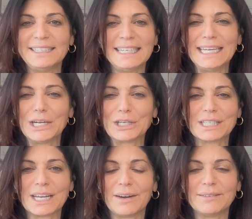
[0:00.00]
I did it
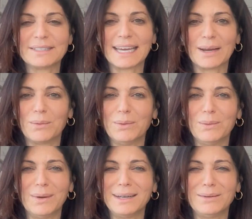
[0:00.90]
years ago. I was like,
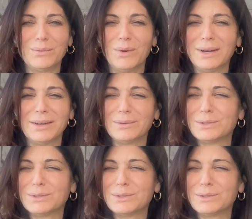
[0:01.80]
What are you?